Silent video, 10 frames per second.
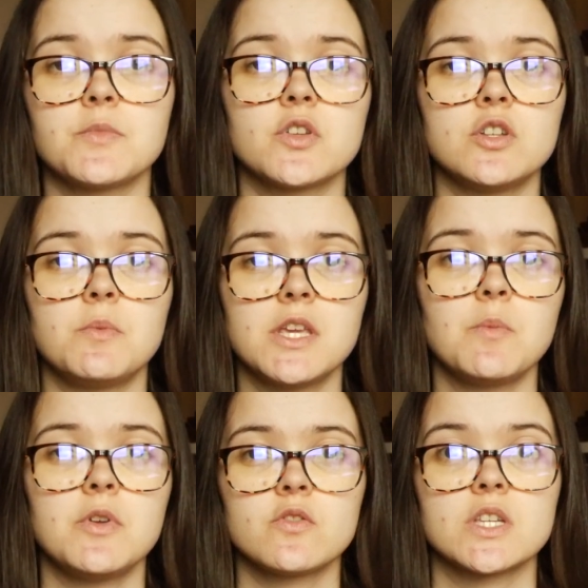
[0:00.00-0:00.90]
So you should be
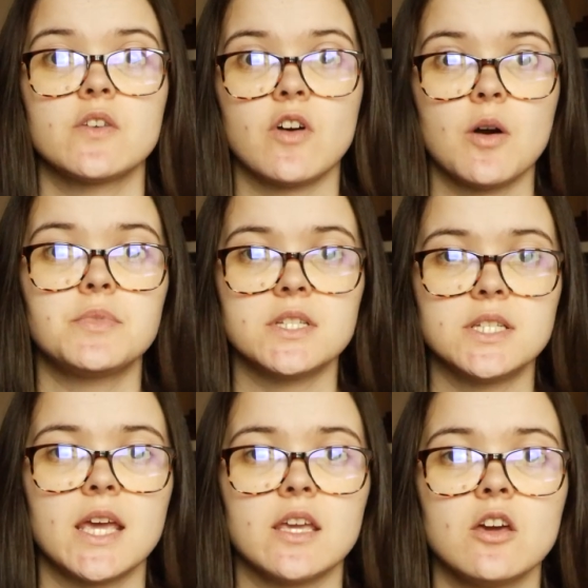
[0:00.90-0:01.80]
keeping yourself up to
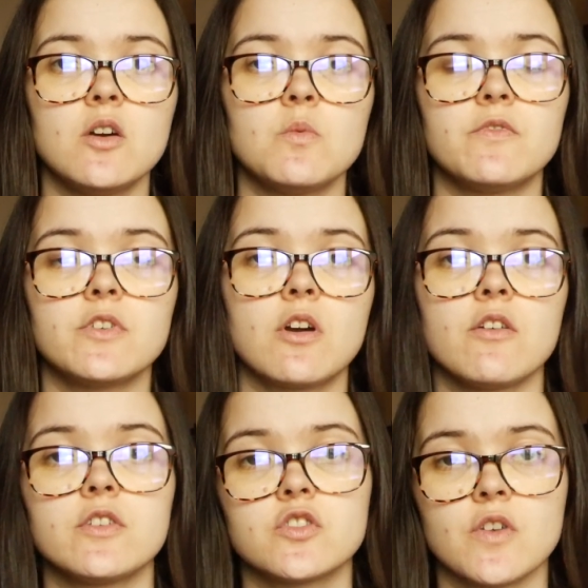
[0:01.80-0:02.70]
date with the
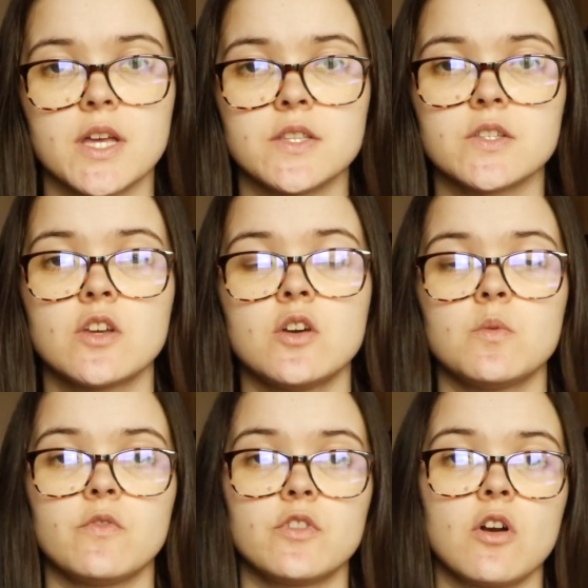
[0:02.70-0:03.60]
current trends,
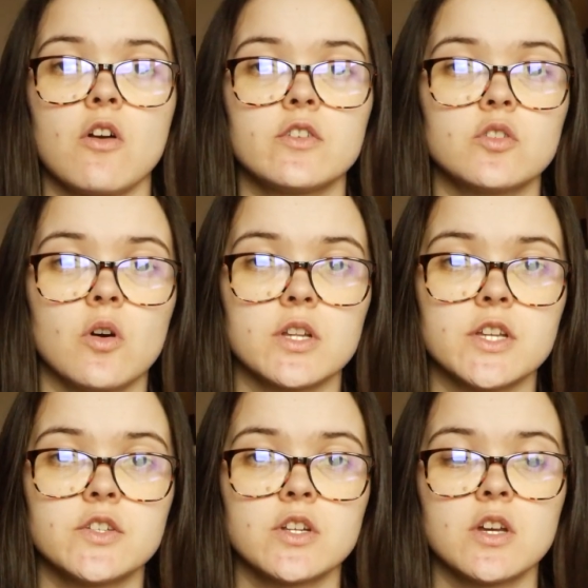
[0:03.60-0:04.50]
with the current
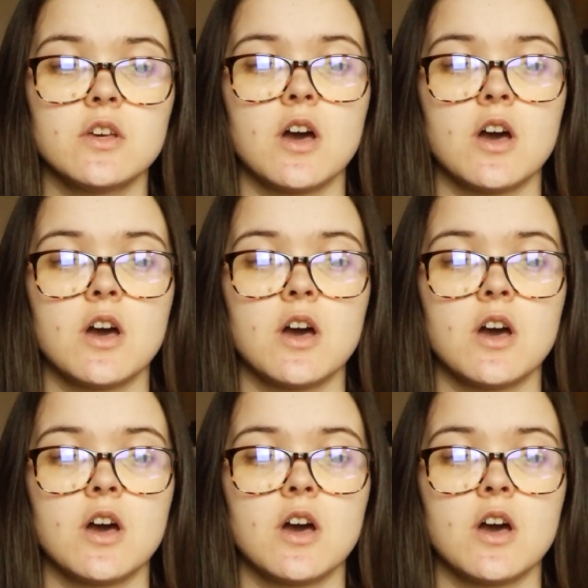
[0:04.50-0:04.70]
knowledge,